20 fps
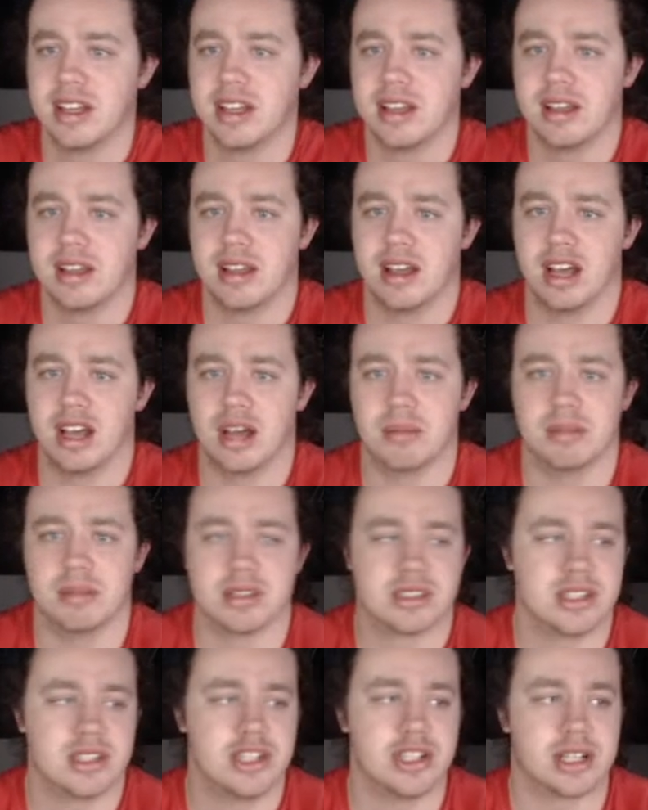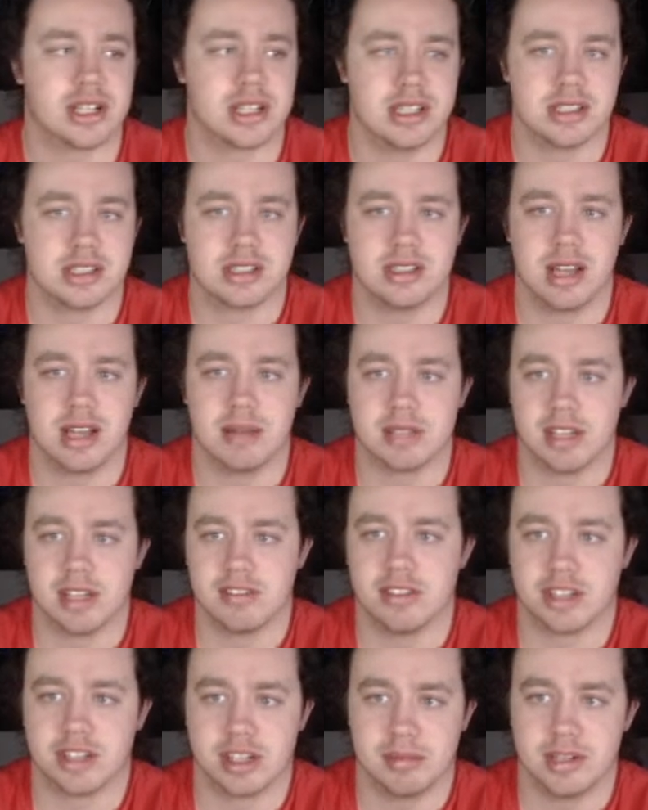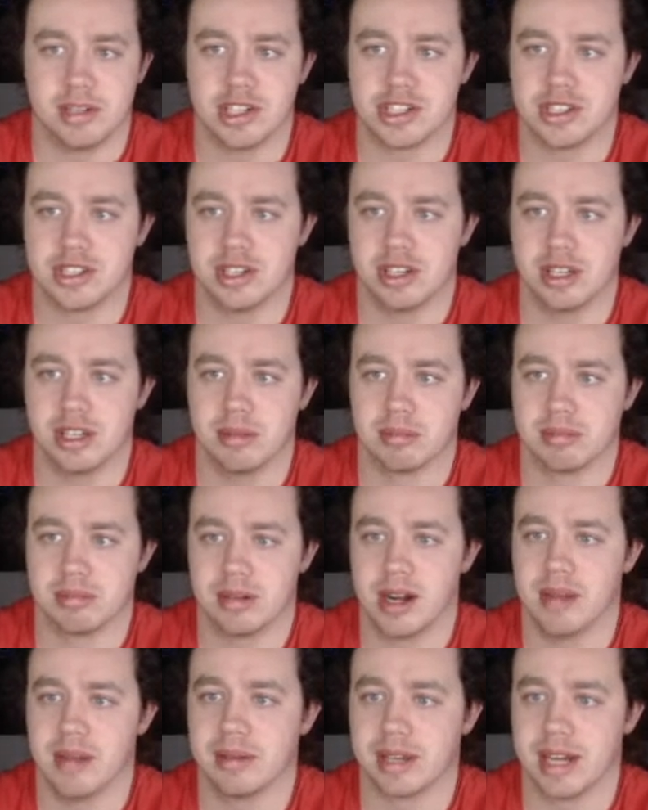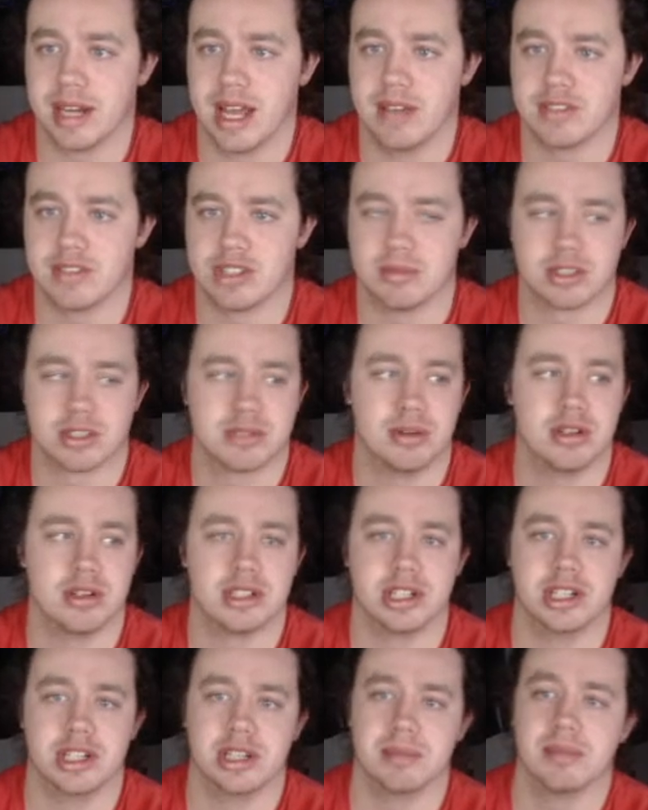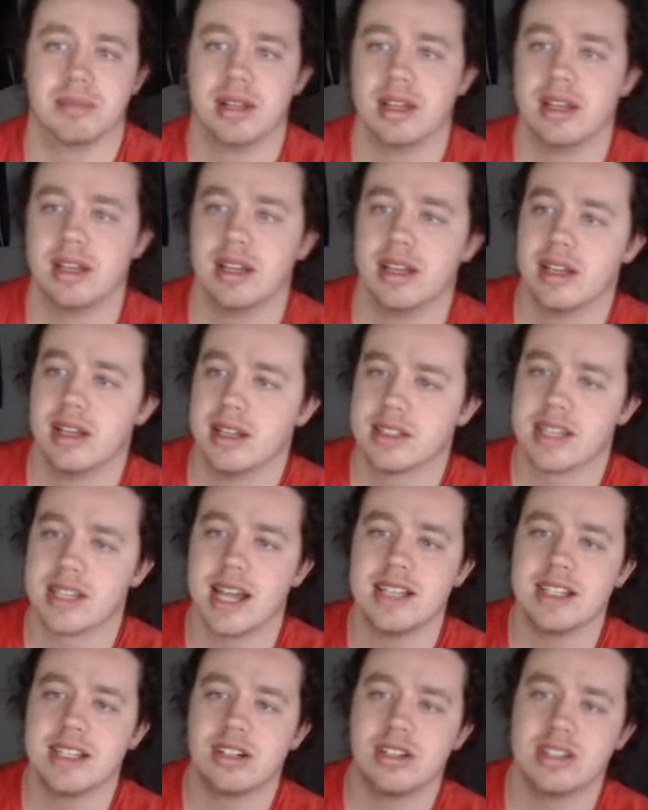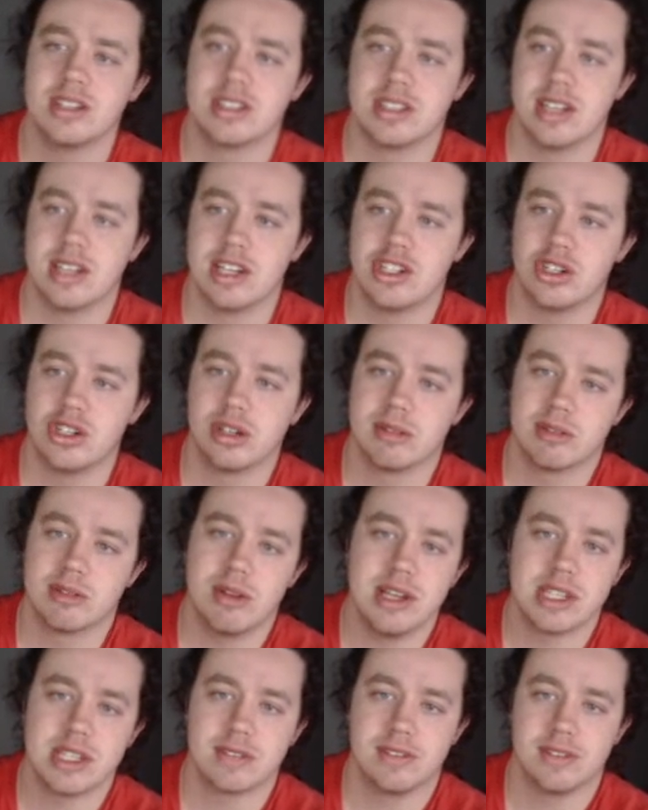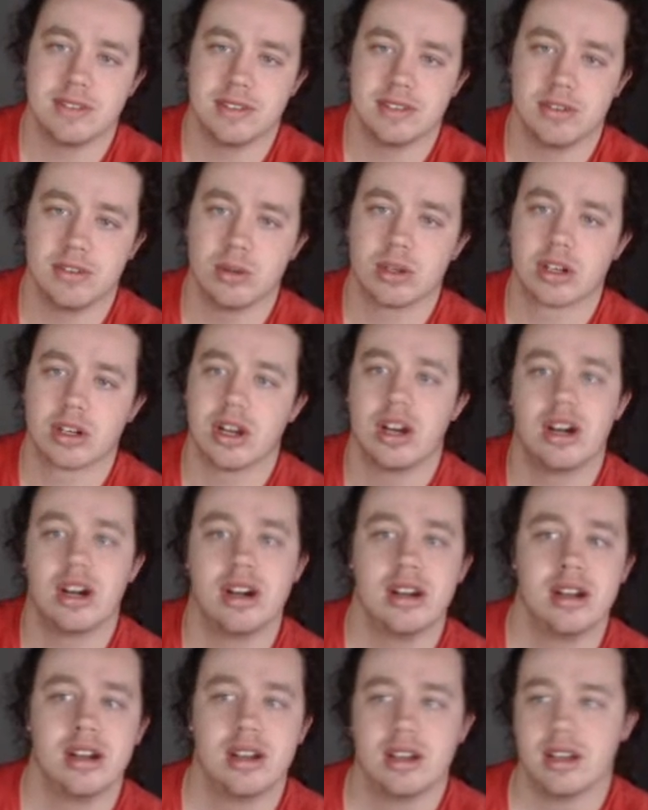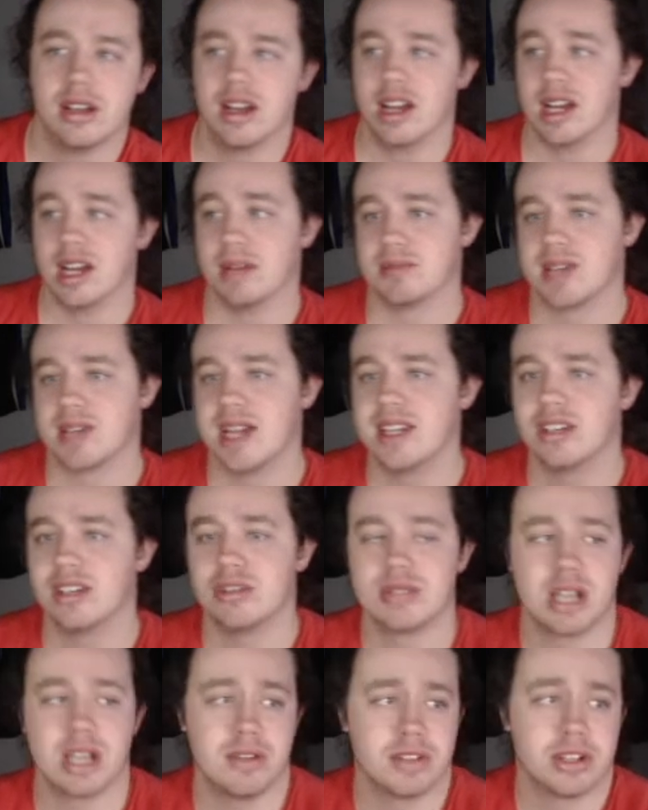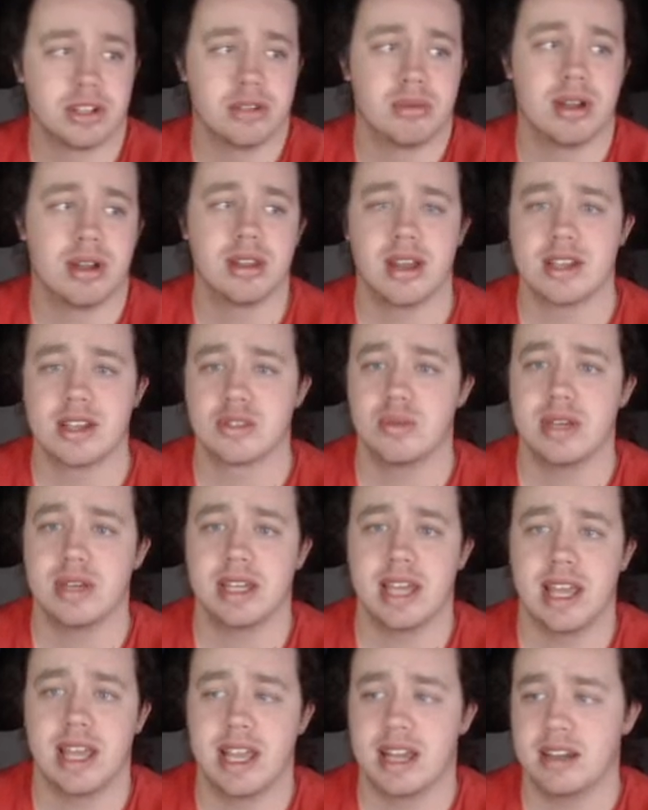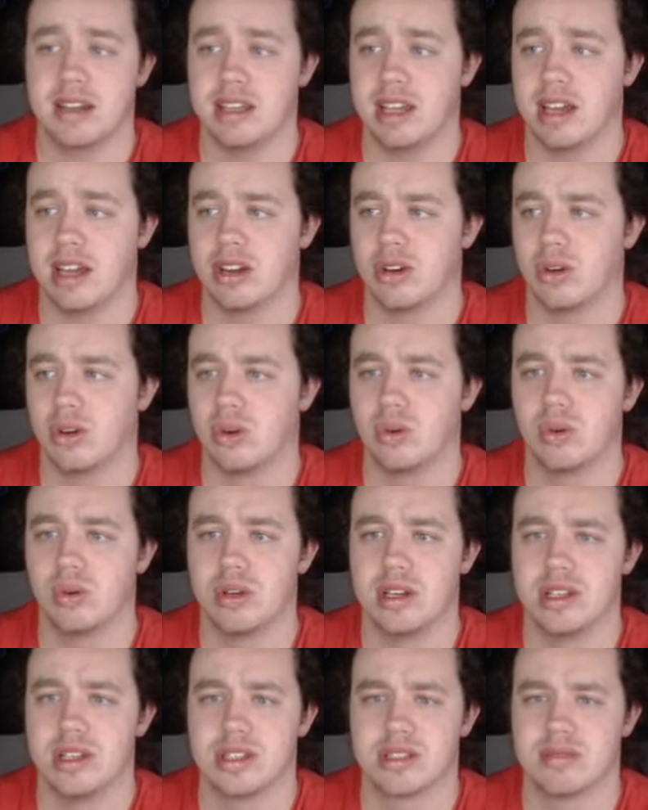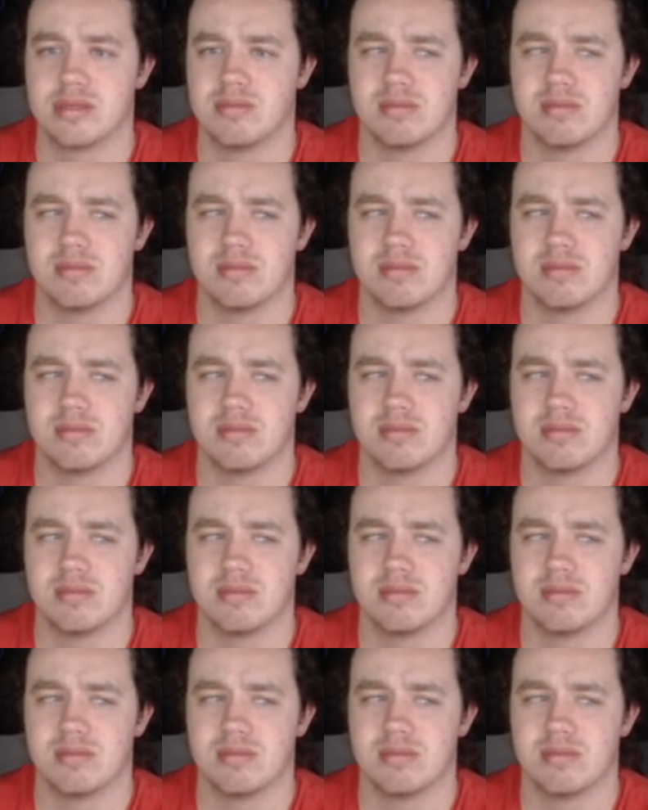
But Cindric I'm definitely going to be interested in him. Probably going to have some exposure in him. Ty Dillon's in that Joe Gibbs Racing 54 car. Ty Dillon was having a good run last week, and he had a hole in his,